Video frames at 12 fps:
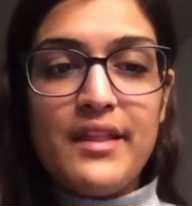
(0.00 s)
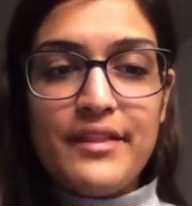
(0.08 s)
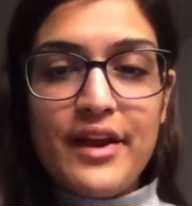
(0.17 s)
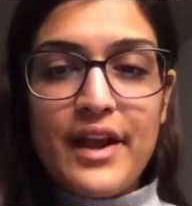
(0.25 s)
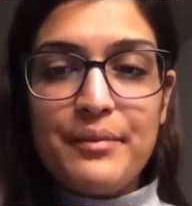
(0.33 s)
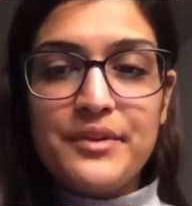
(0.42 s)

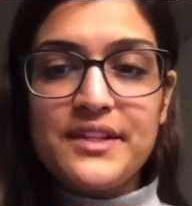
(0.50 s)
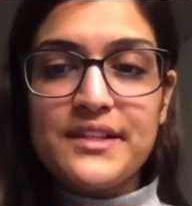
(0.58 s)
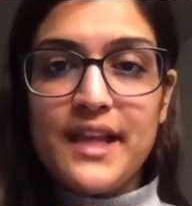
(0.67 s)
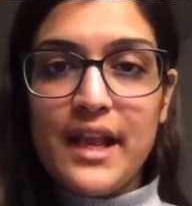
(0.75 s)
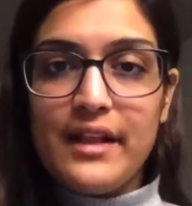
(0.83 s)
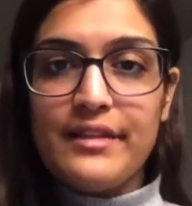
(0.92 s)
They're able to
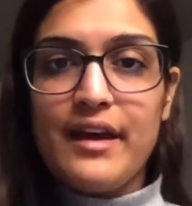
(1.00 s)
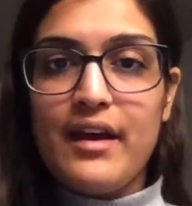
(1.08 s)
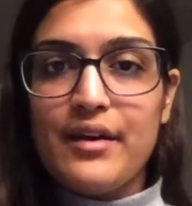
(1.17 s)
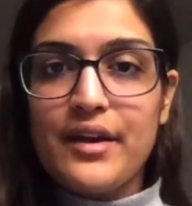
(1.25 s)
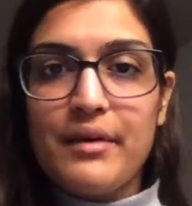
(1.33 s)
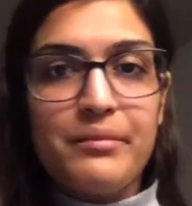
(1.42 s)
take
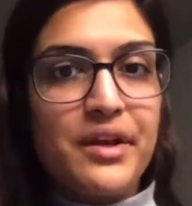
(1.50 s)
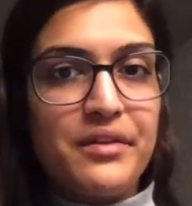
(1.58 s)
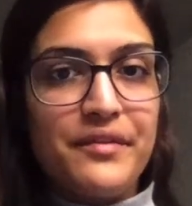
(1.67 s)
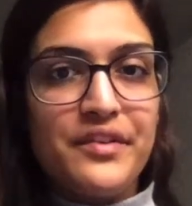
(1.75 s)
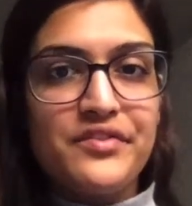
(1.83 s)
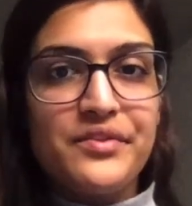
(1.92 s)
that come
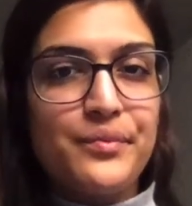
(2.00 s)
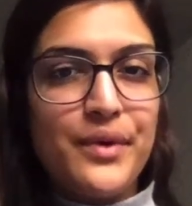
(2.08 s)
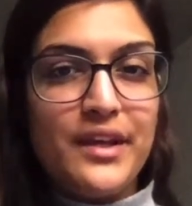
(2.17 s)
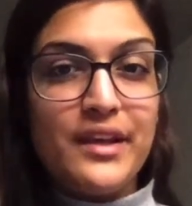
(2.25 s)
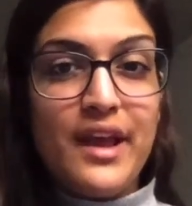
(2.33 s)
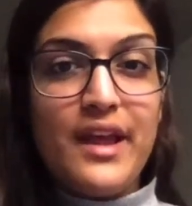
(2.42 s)
convention
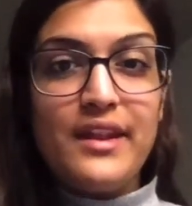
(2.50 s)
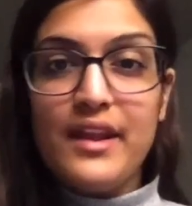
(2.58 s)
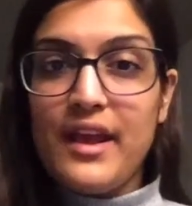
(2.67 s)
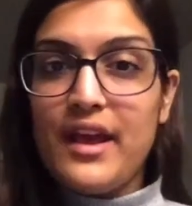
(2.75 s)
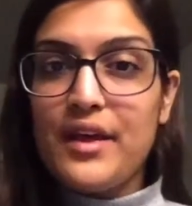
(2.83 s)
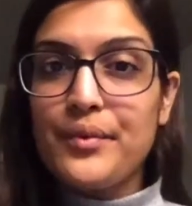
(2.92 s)
weekend
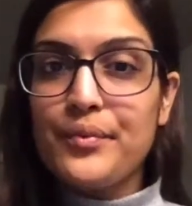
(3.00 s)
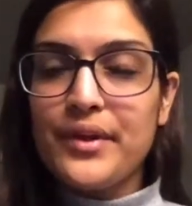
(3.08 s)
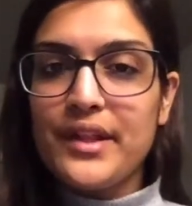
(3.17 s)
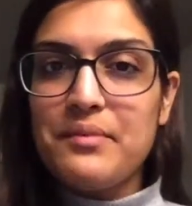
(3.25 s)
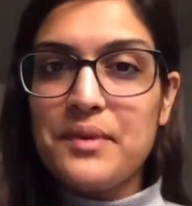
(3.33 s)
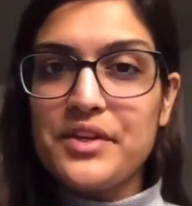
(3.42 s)
and
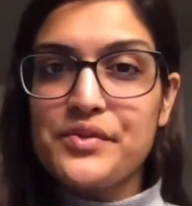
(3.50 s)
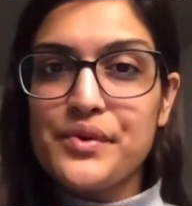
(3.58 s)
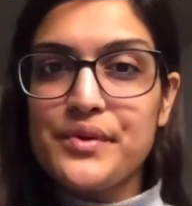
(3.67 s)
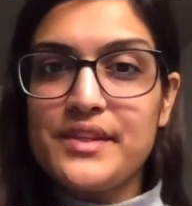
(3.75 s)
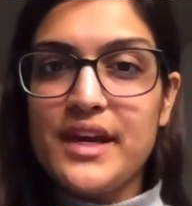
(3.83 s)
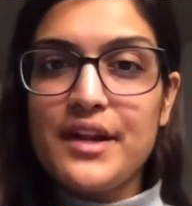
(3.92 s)
really make sure
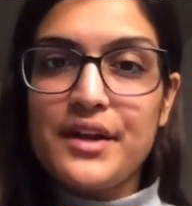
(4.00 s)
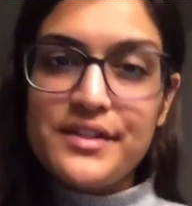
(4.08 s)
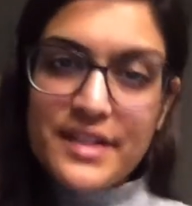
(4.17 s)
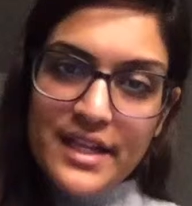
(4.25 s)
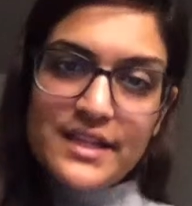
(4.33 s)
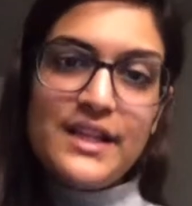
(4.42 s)
that our
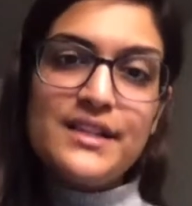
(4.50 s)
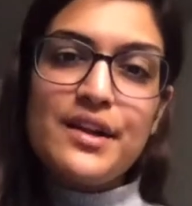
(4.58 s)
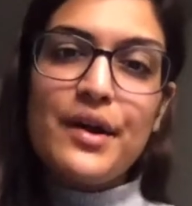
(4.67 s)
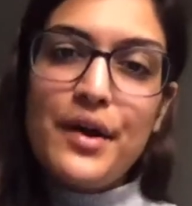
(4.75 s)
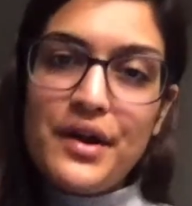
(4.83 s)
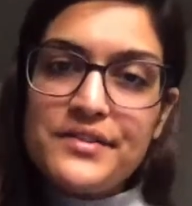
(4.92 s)
attendees
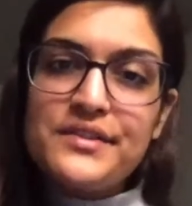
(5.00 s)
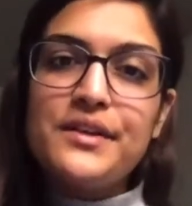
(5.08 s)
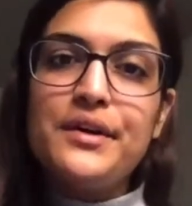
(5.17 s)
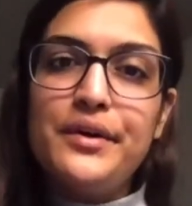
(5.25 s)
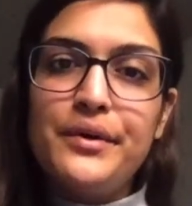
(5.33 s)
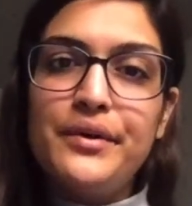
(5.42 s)
are
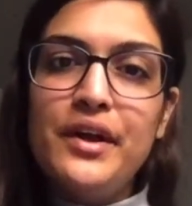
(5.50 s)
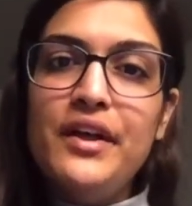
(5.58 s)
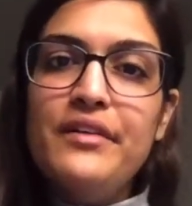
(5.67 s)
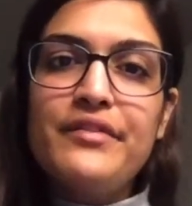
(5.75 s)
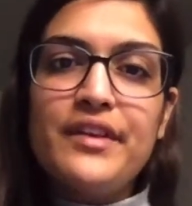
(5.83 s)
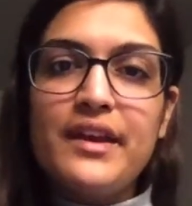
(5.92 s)
also
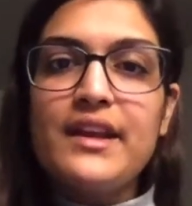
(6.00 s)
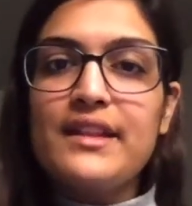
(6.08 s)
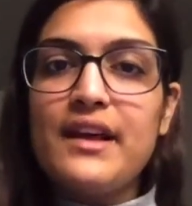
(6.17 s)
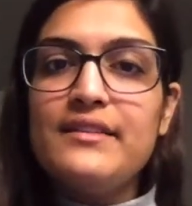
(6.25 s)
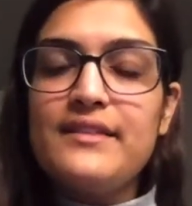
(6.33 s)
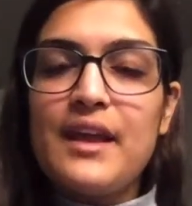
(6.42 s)
feeling
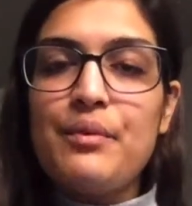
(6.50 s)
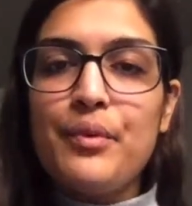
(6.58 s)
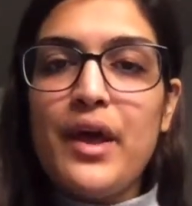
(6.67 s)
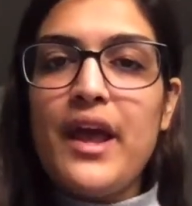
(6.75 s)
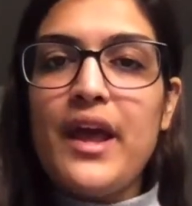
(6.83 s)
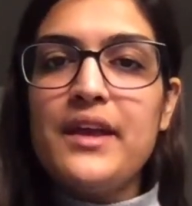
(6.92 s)
that same
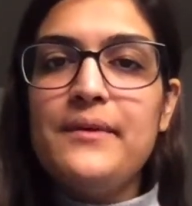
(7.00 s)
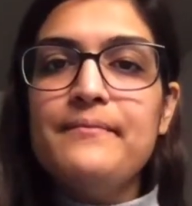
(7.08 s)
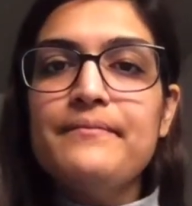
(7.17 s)
way.